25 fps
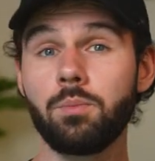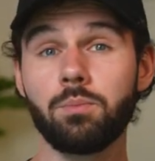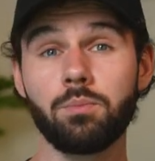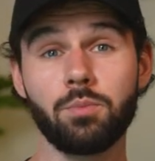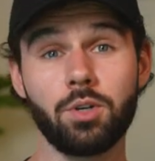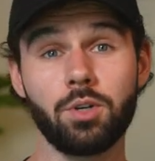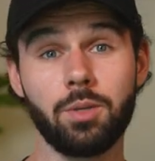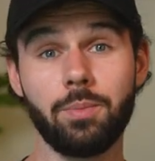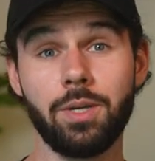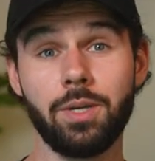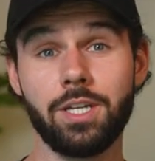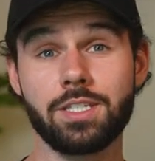
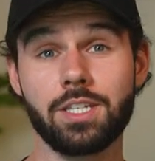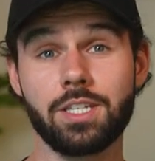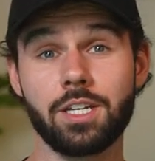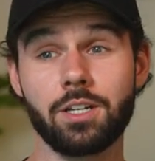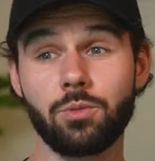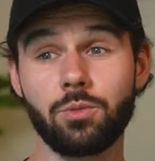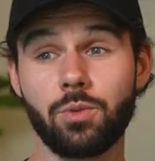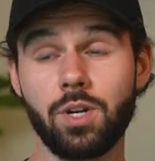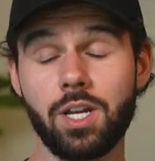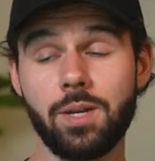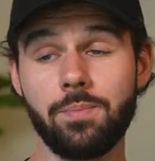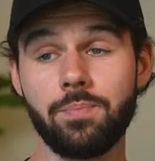Pretty
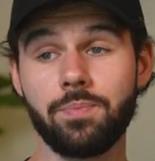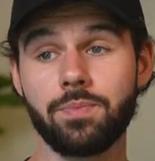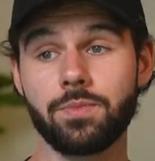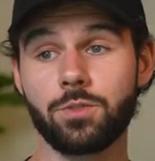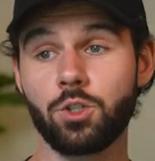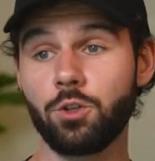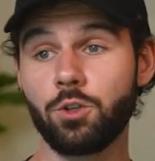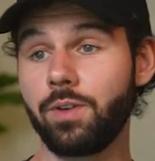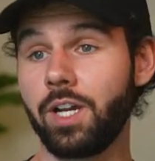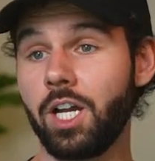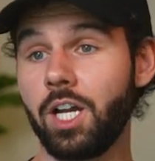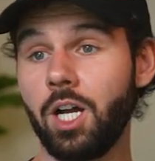basic, right?
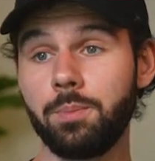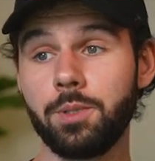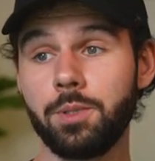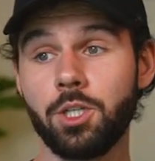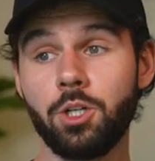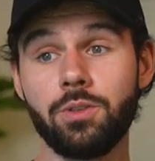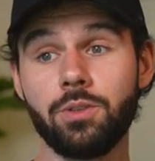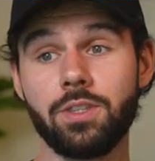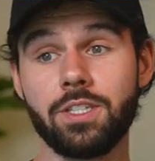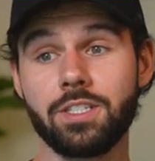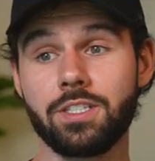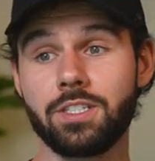So if I
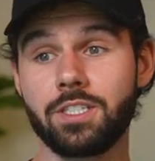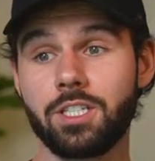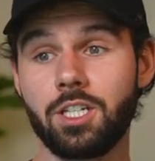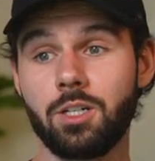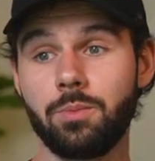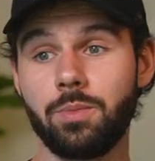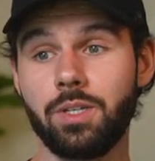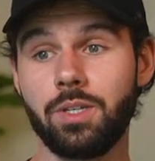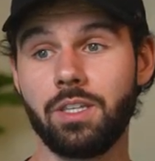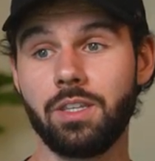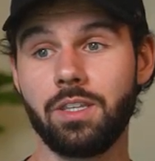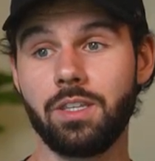upload, this is gonna
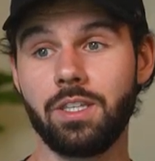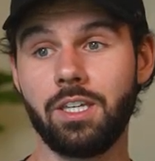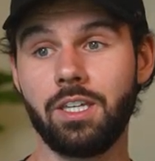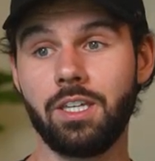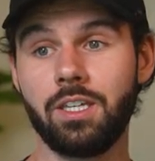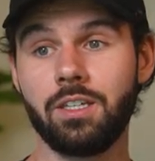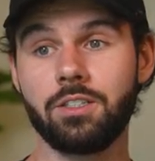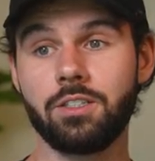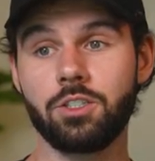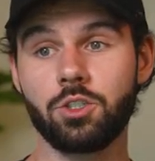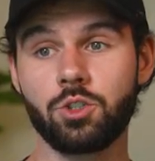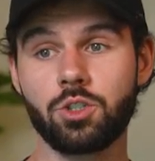be
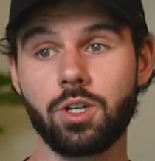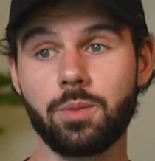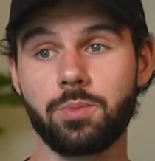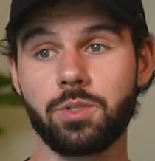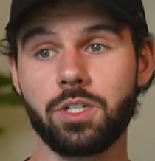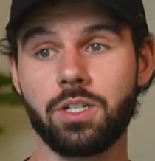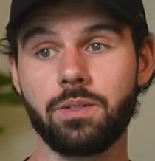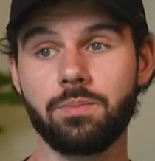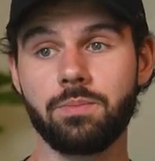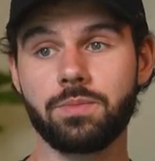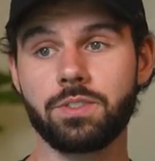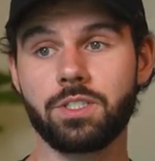the description,